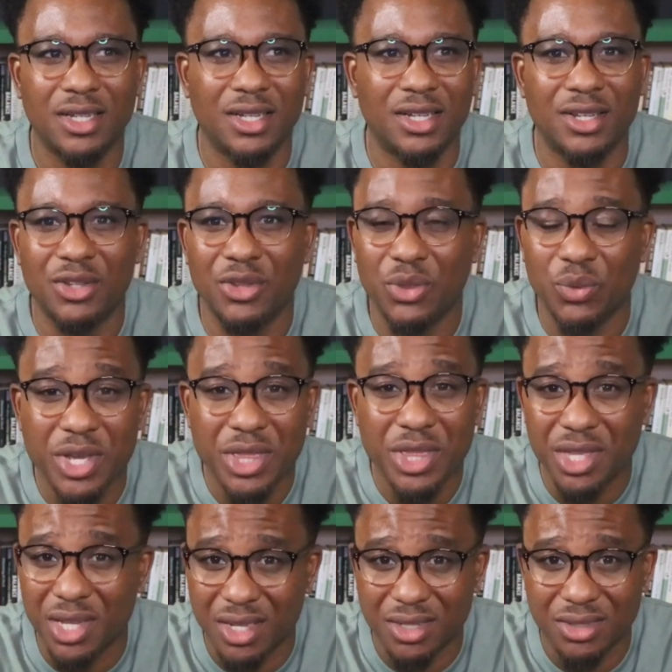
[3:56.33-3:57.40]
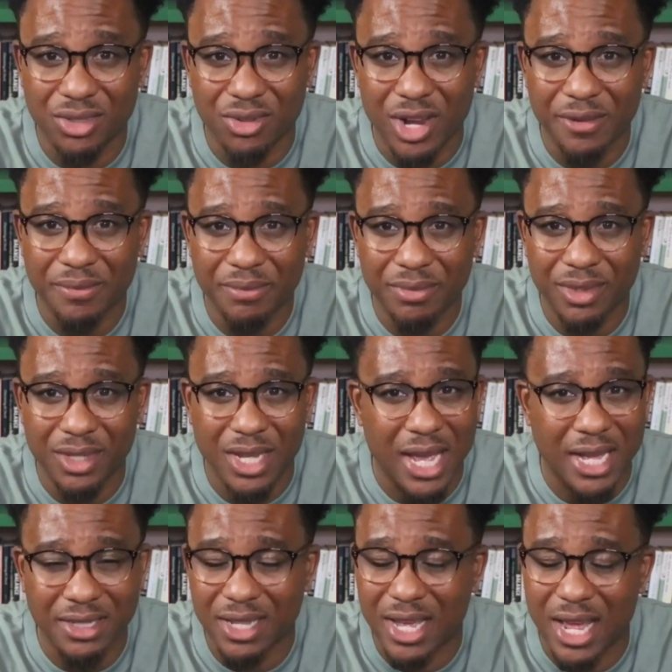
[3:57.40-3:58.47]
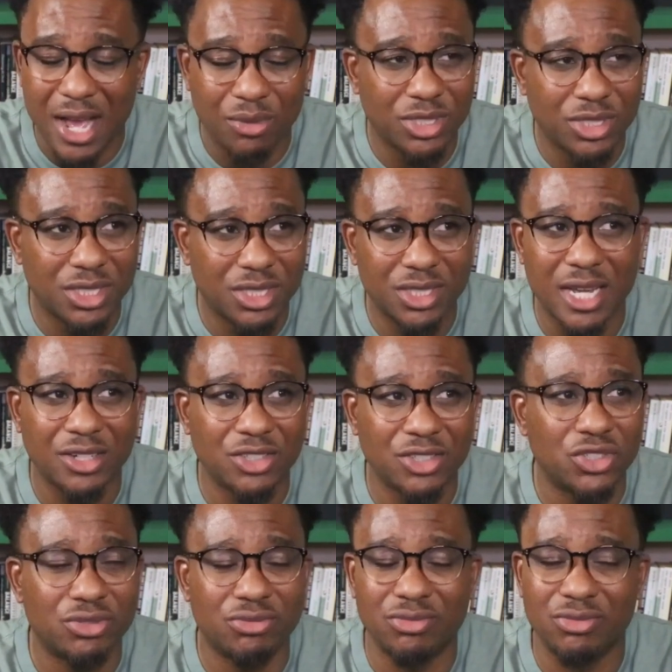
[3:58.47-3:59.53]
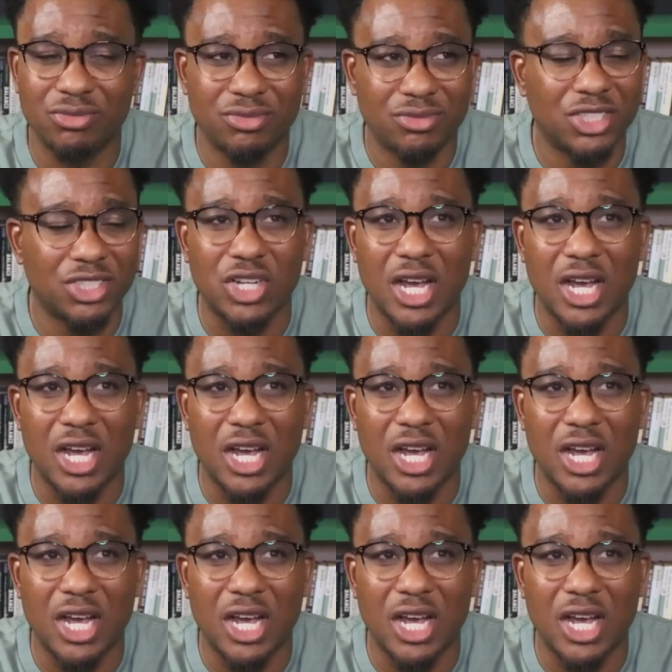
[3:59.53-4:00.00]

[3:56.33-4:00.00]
things, right? That I was just kind of just jotting